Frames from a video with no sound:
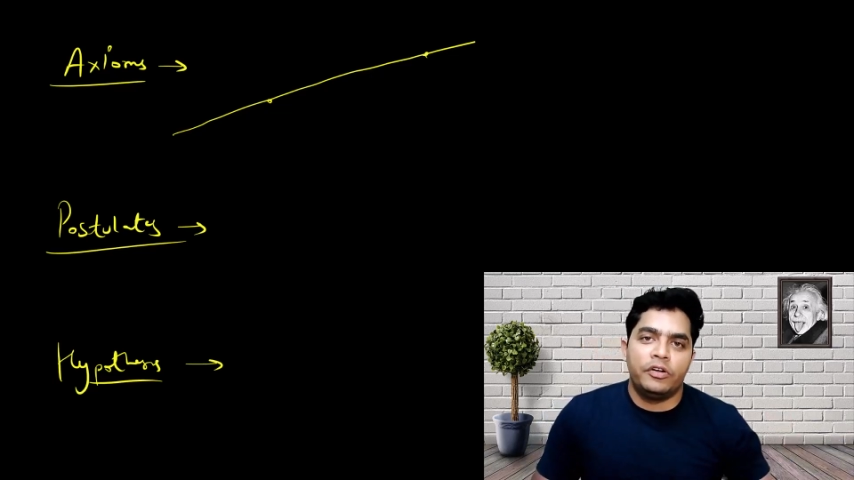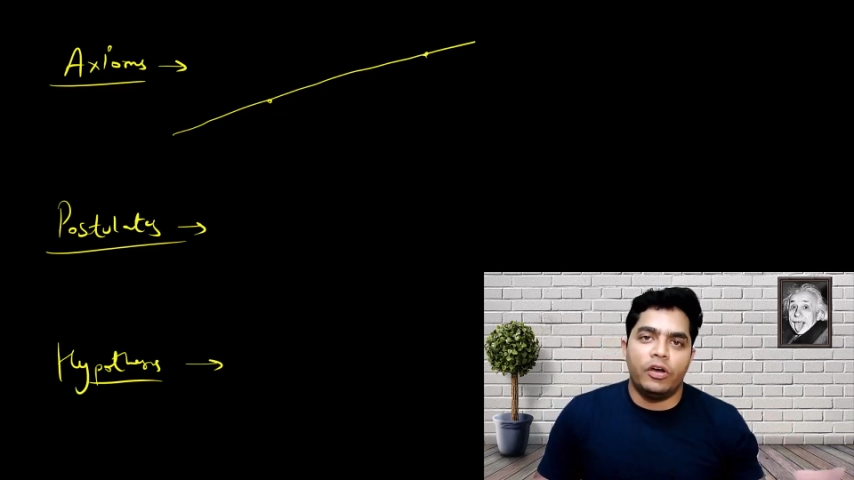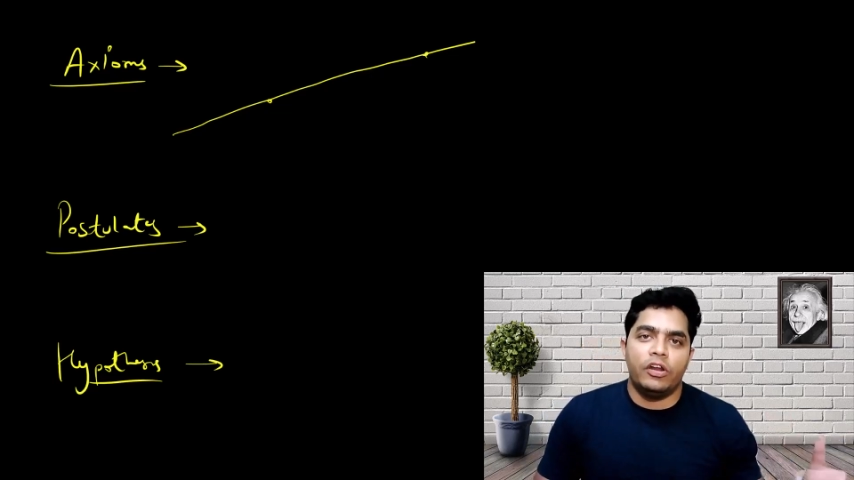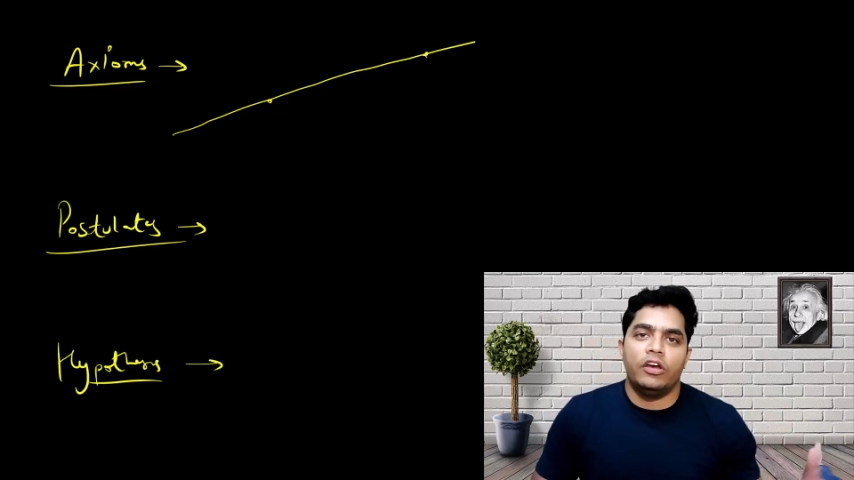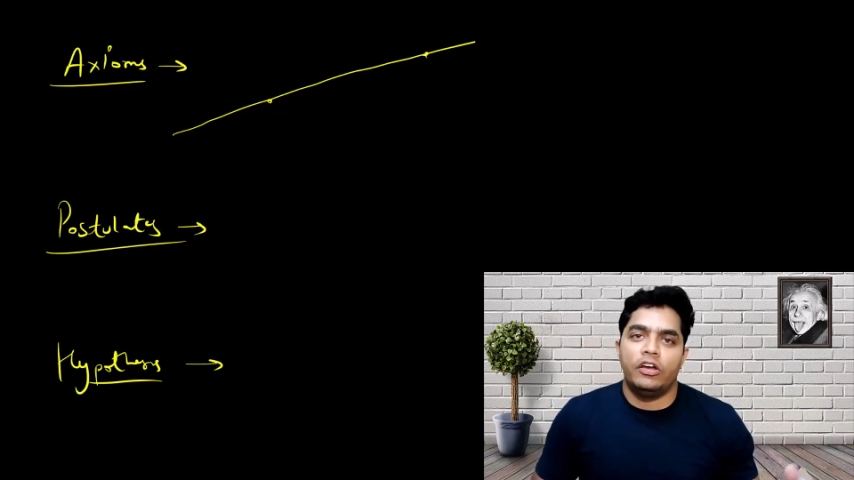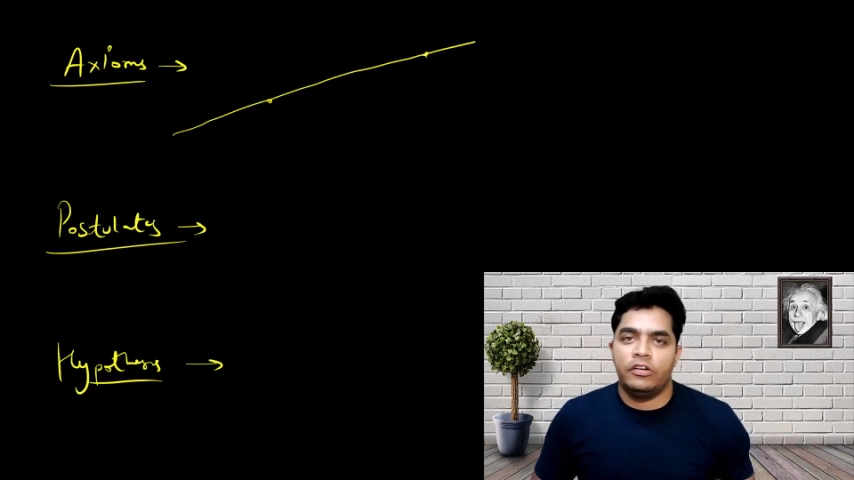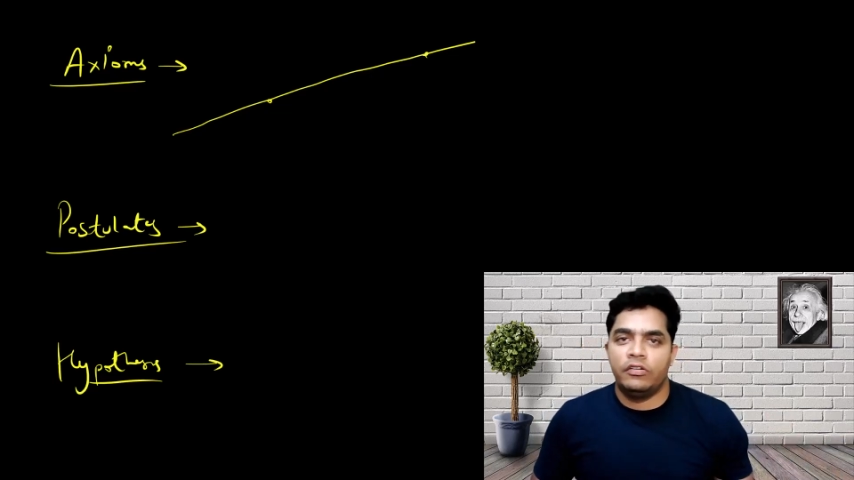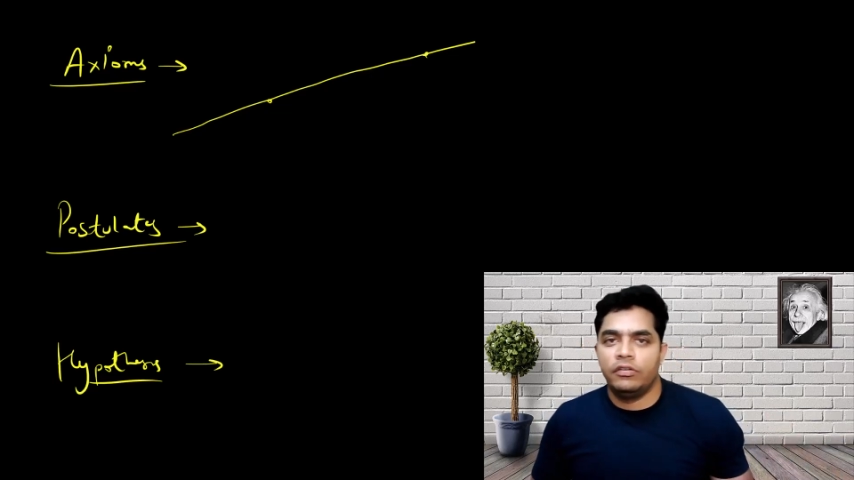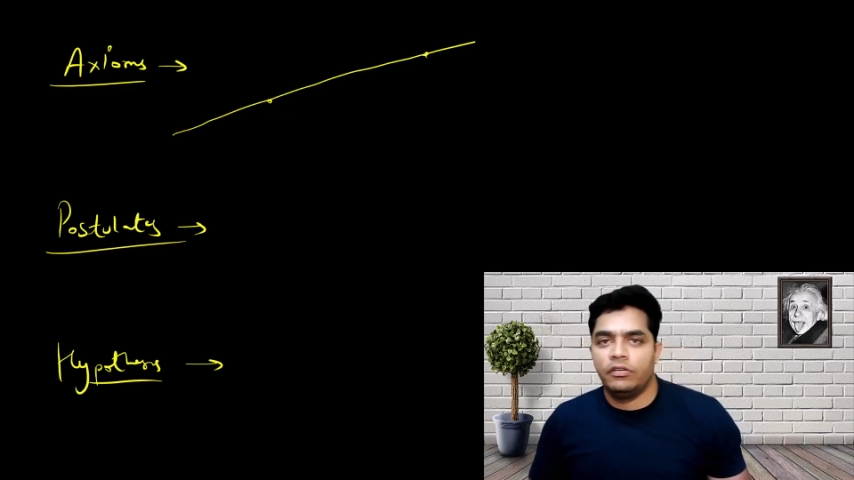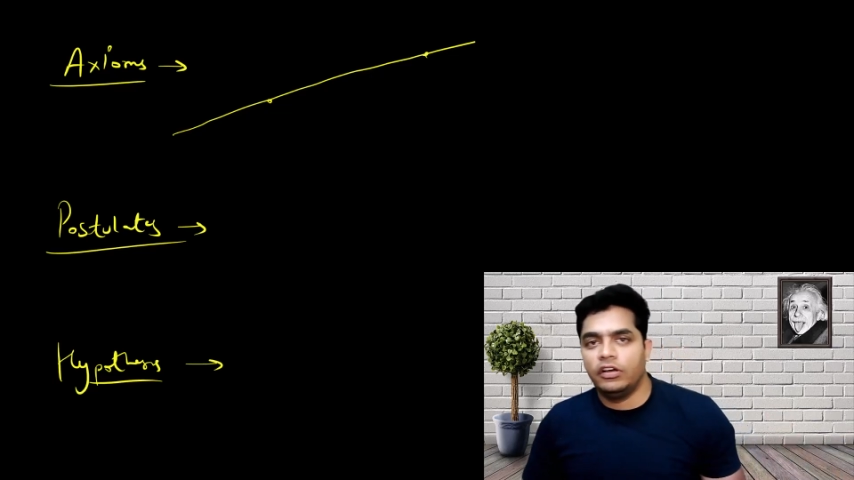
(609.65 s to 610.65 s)
taller,
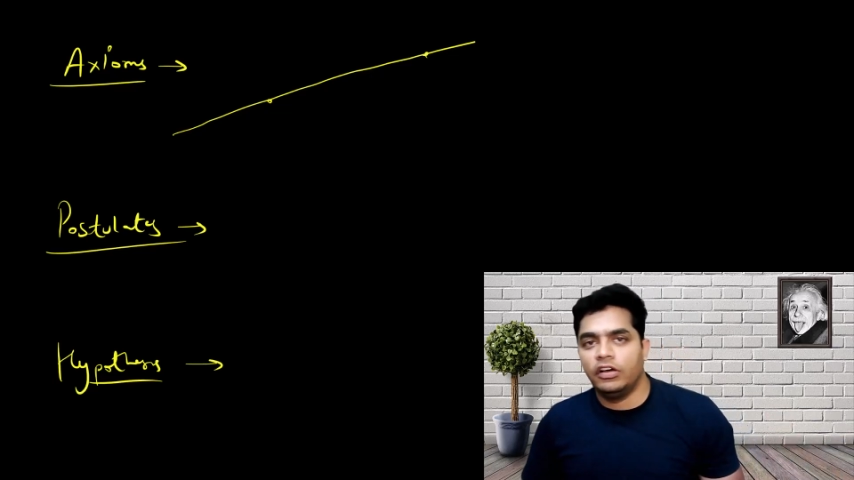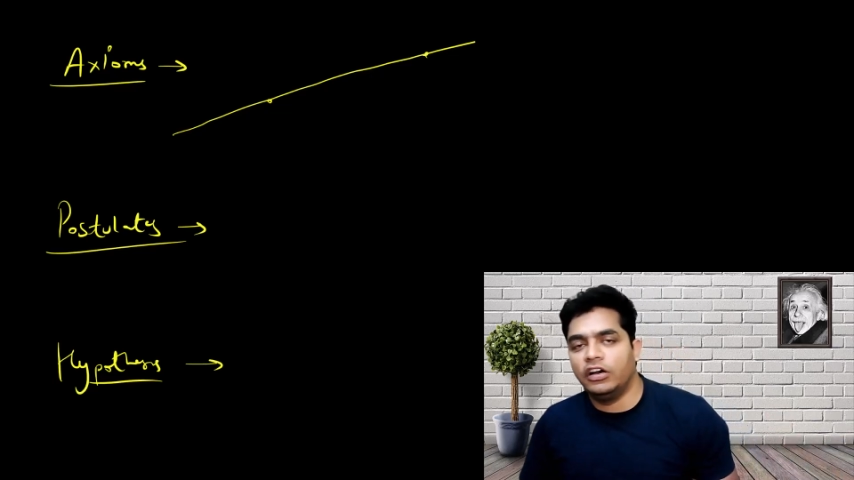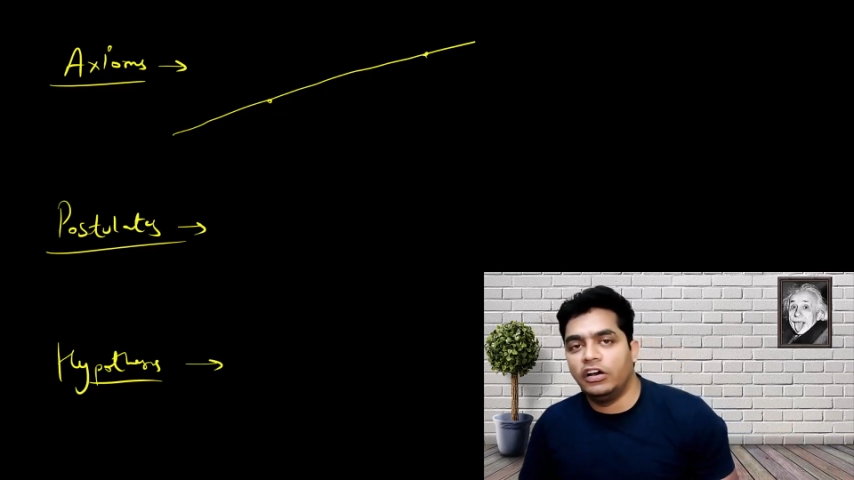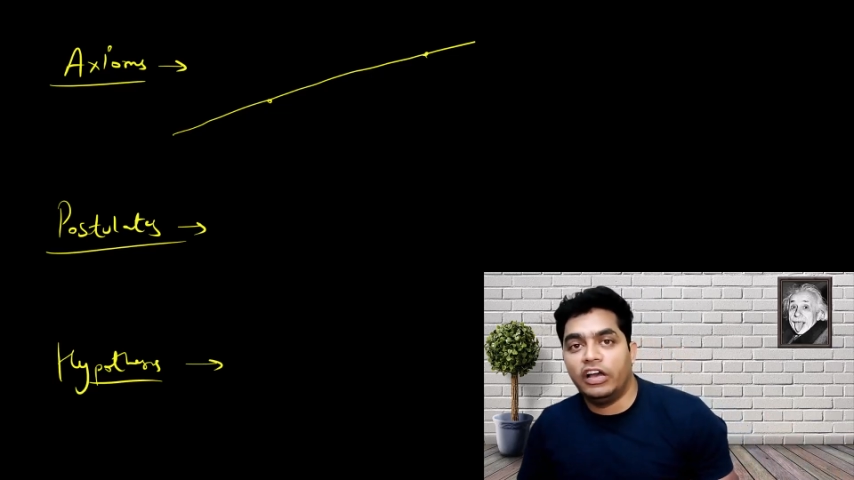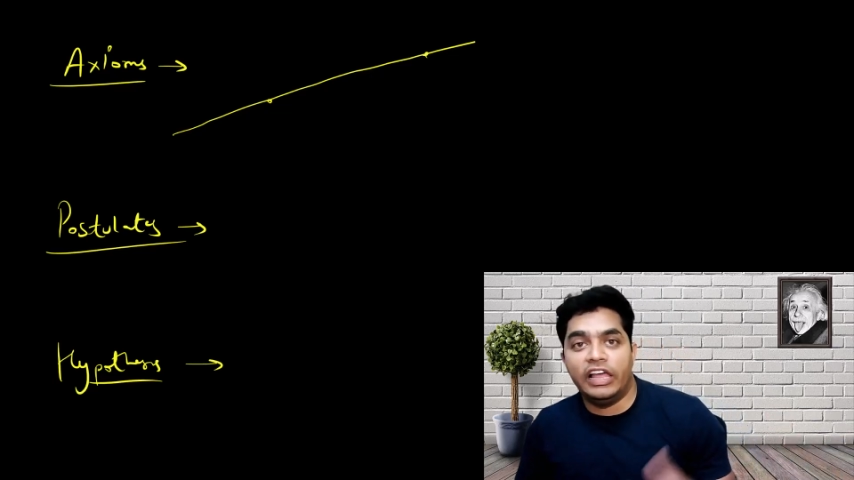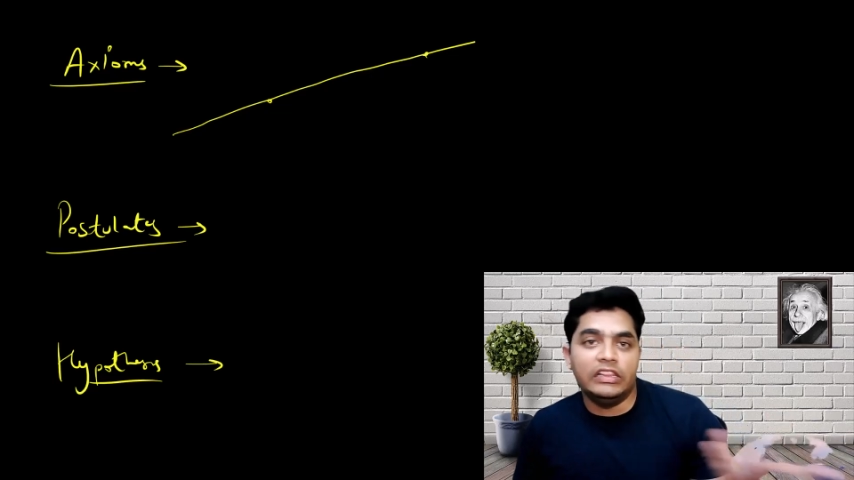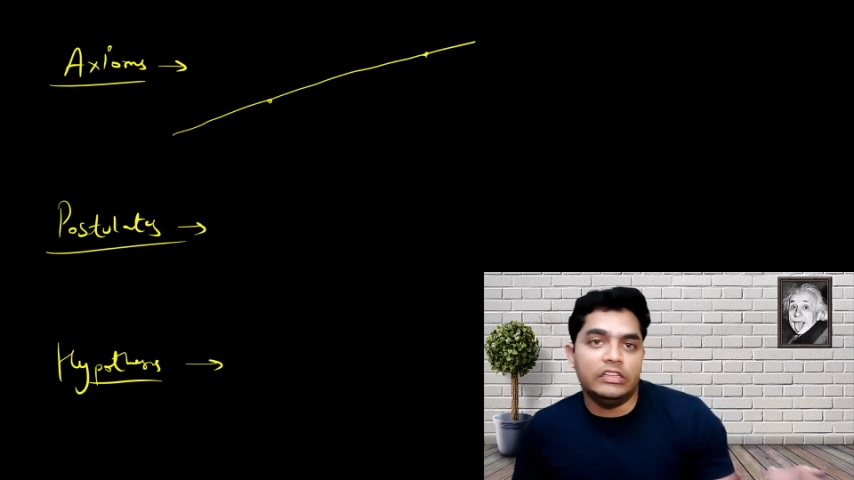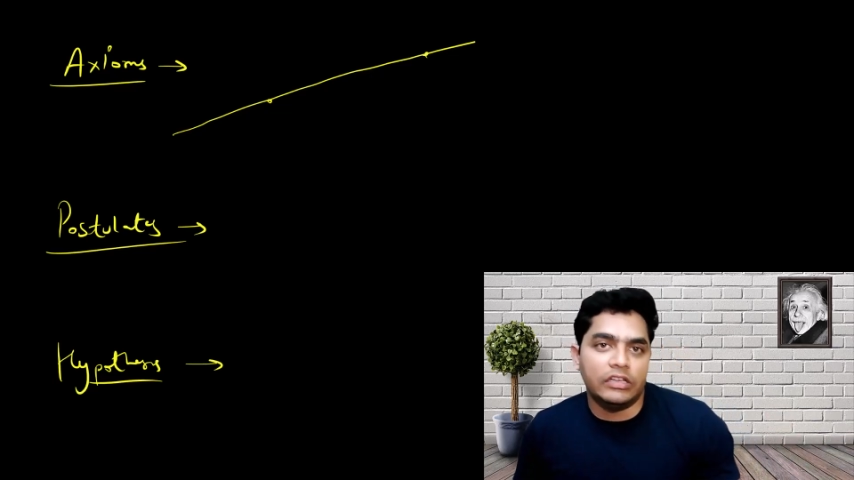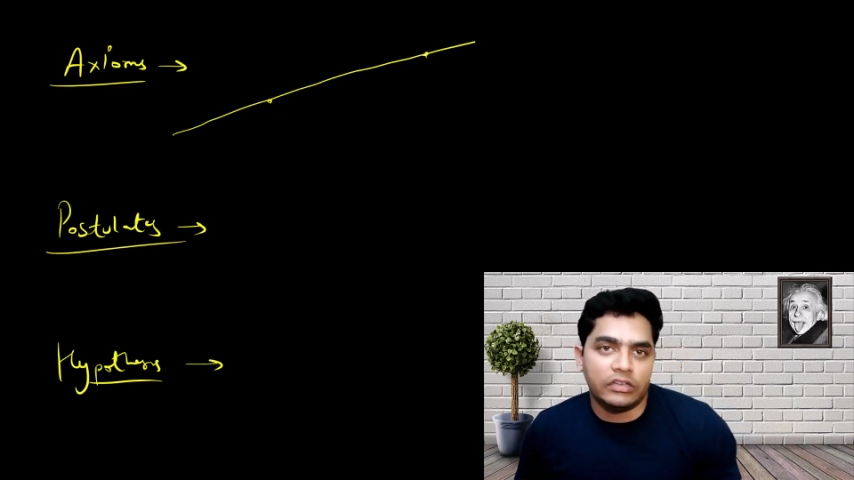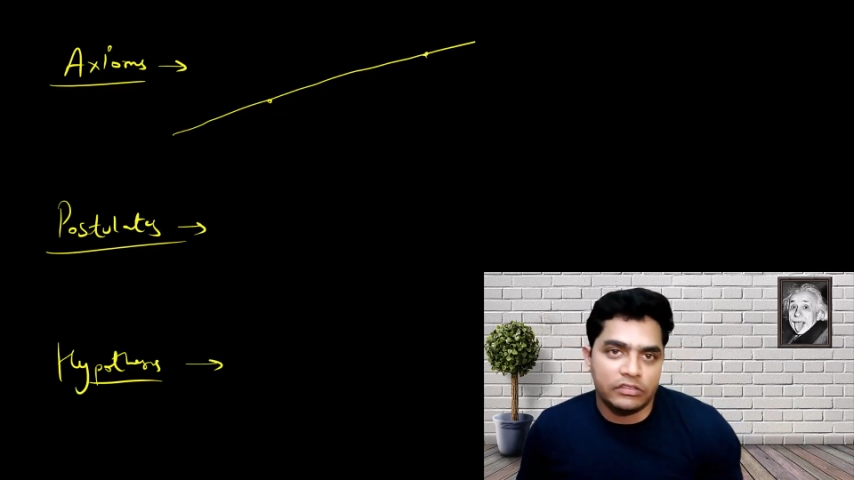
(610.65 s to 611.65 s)

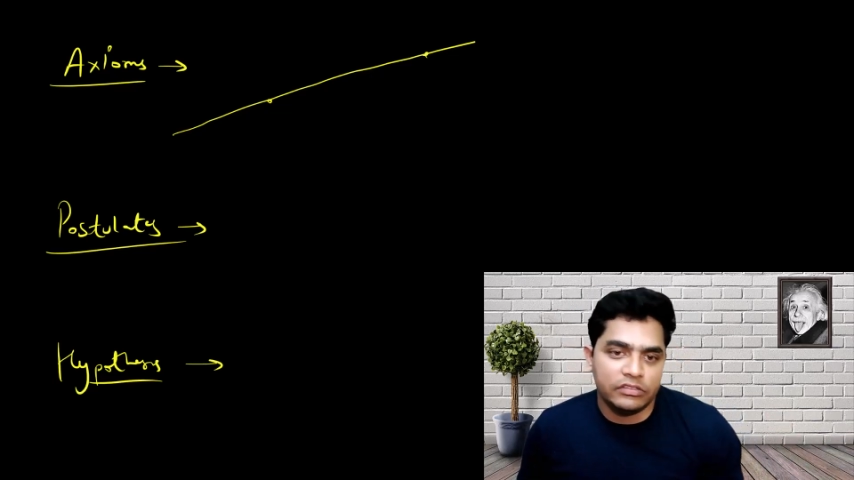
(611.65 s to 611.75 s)
healthier.